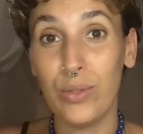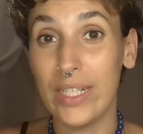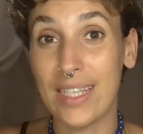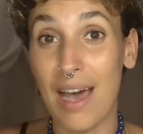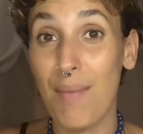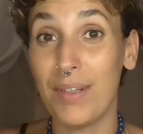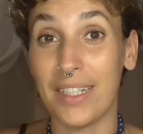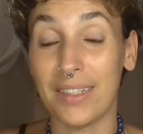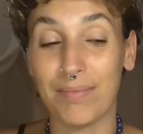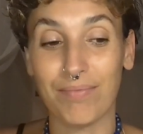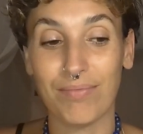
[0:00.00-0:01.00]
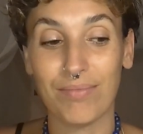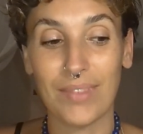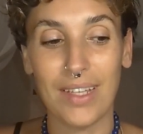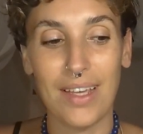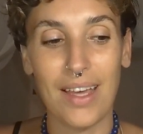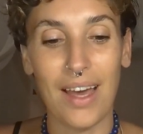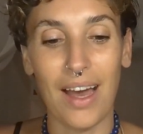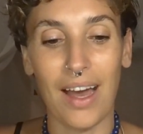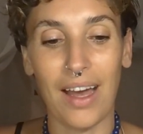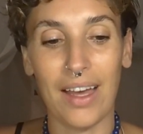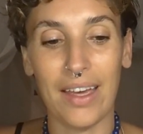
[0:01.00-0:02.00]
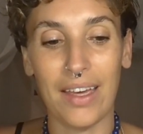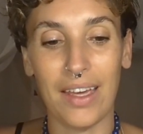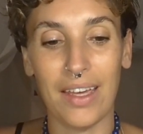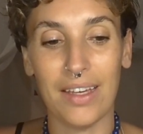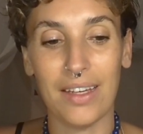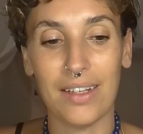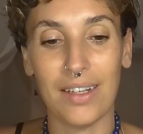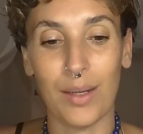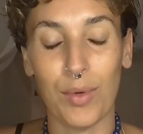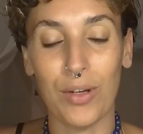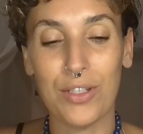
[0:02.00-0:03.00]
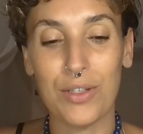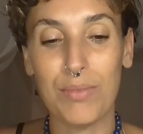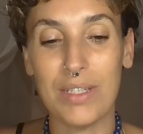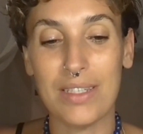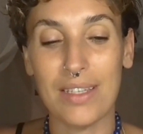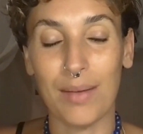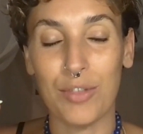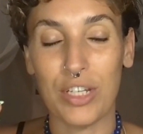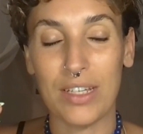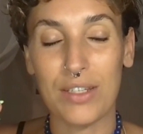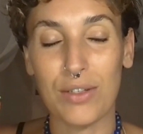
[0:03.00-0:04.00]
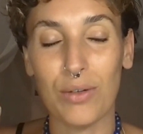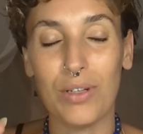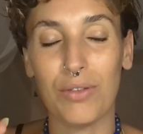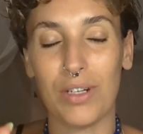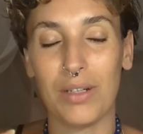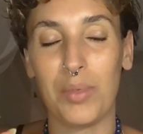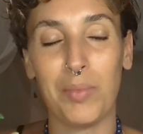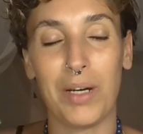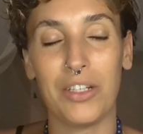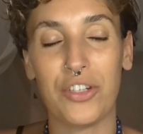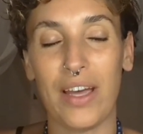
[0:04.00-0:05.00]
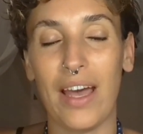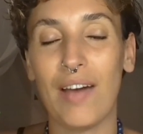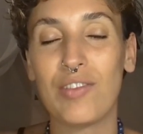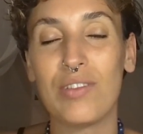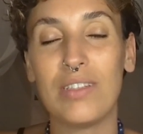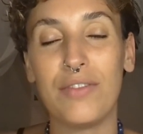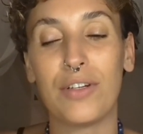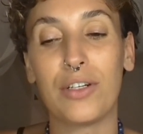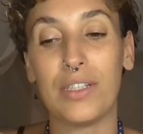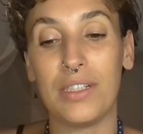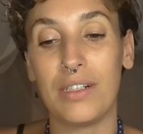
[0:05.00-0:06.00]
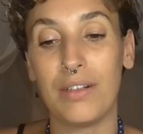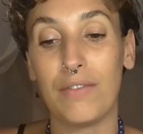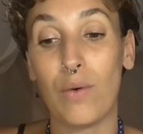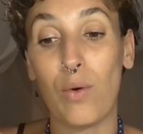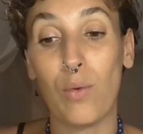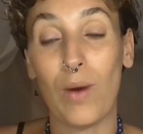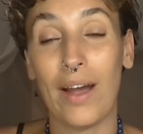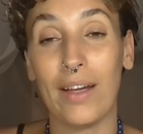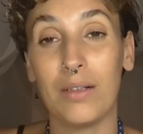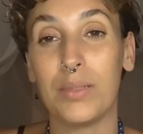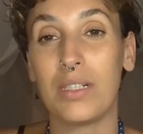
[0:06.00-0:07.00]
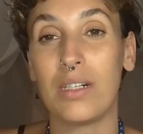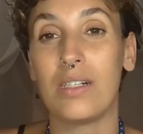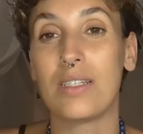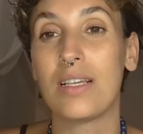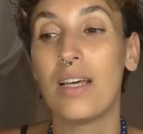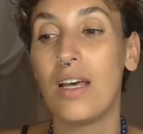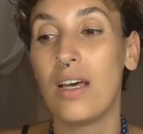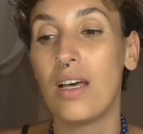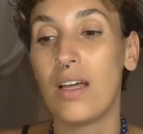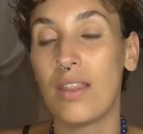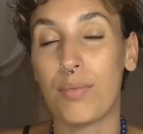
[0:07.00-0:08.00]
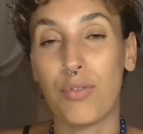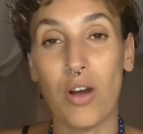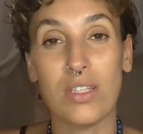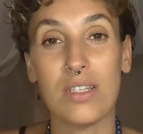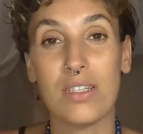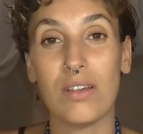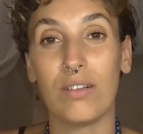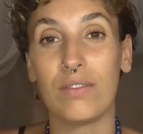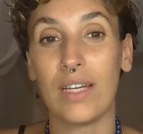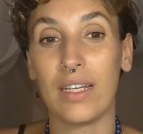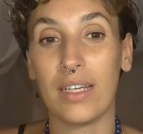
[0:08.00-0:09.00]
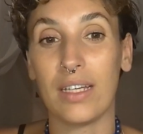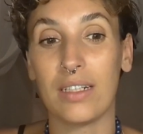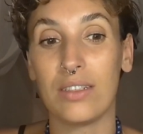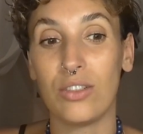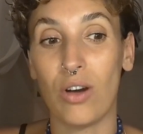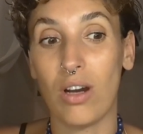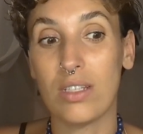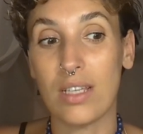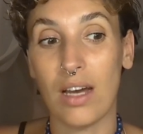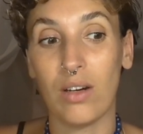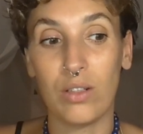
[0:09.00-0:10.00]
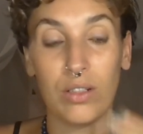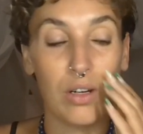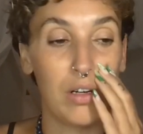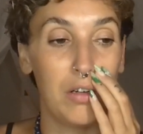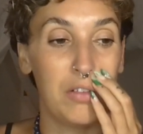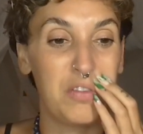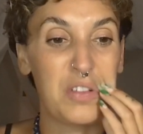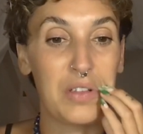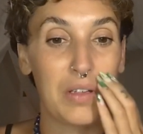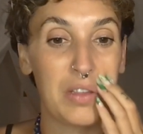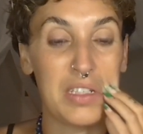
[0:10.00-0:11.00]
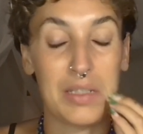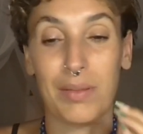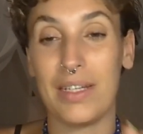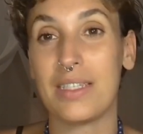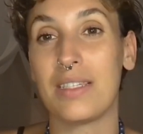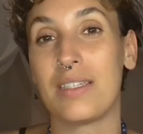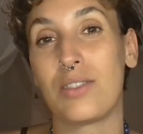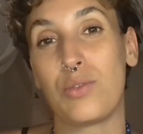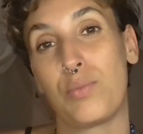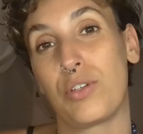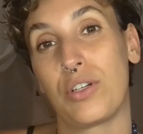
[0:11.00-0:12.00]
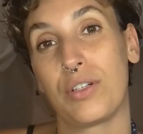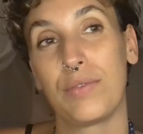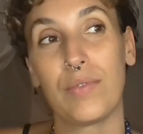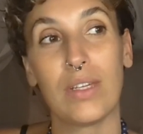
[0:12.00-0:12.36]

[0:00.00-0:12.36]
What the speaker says: it's happening. I am going to miss MJ so incredibly much. I have to leave her here for a while because the process of getting dogs out of this place is super